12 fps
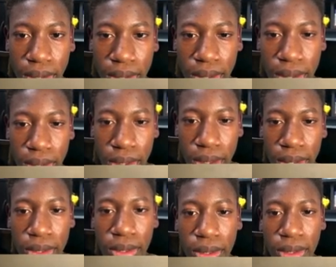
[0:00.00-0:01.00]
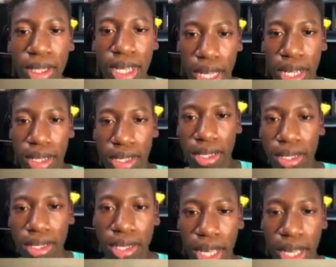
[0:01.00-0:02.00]
in May, I think. I don't
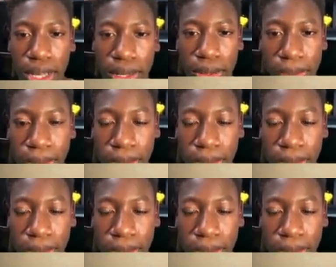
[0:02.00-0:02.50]
know, but